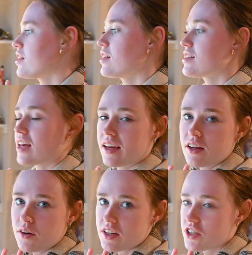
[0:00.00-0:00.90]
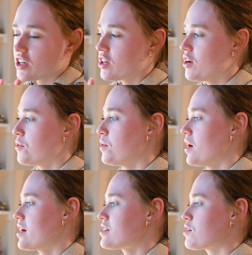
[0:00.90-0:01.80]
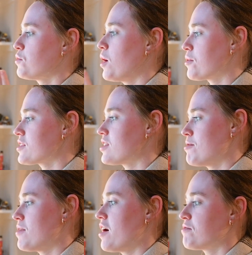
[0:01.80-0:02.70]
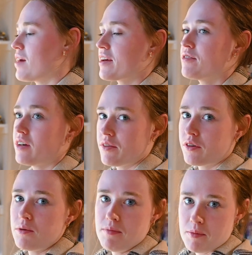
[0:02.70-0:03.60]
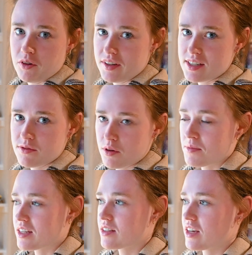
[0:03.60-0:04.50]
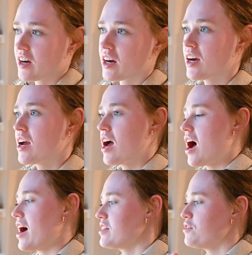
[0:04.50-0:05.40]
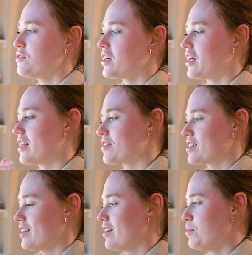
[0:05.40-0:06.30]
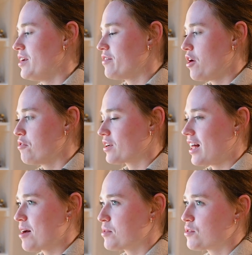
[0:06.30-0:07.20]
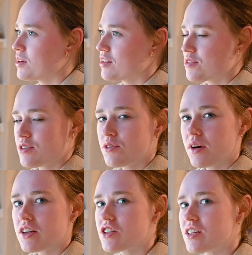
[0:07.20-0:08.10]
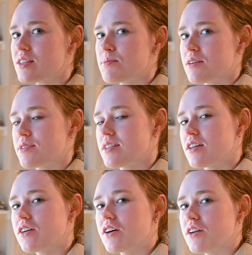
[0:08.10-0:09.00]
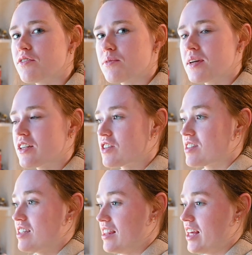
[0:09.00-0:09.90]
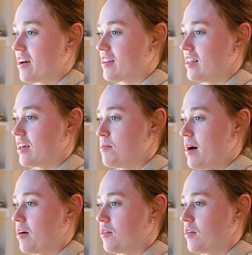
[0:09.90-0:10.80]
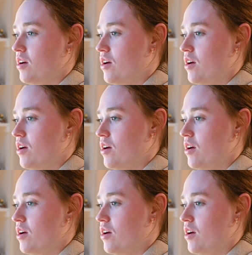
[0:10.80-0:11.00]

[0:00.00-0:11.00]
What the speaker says: The second question was, what were some of my favorite memories from this year? I do feel like there was a little bit of overlap between those 2 questions, but it was still good for me to just sit there and think about